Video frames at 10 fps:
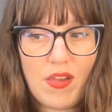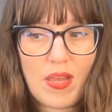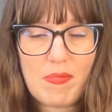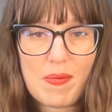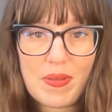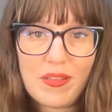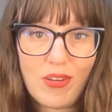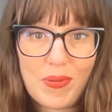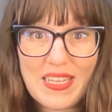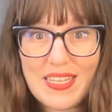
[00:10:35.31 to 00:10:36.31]
It might be a
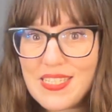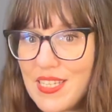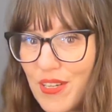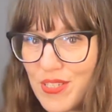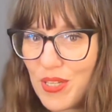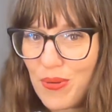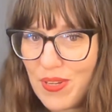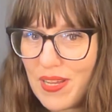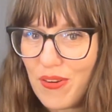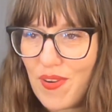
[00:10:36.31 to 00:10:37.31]
little bit easier to
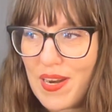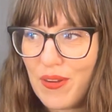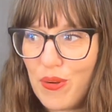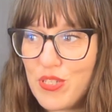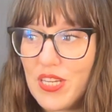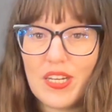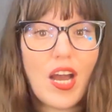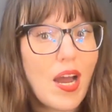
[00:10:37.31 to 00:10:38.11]
create a writing routine.